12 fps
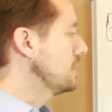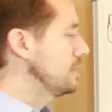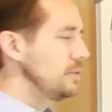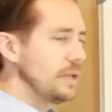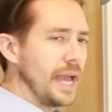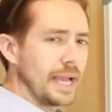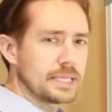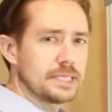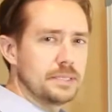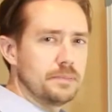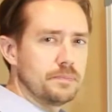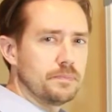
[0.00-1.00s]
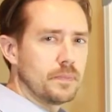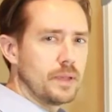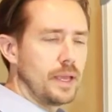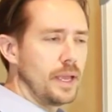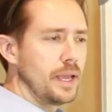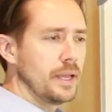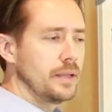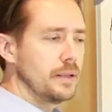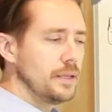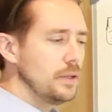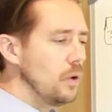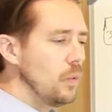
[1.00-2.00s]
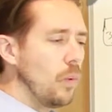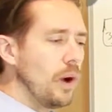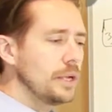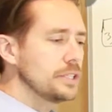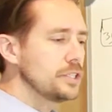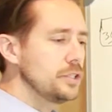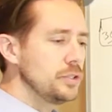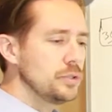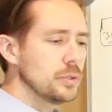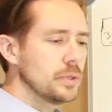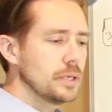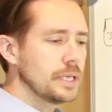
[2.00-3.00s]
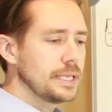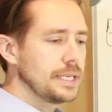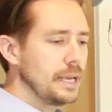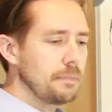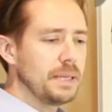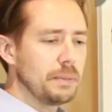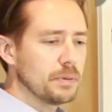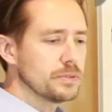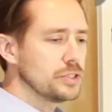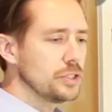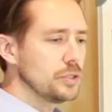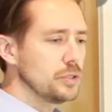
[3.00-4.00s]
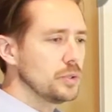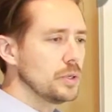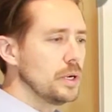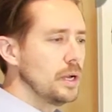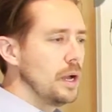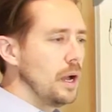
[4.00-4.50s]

to do next. And you don't want to get people to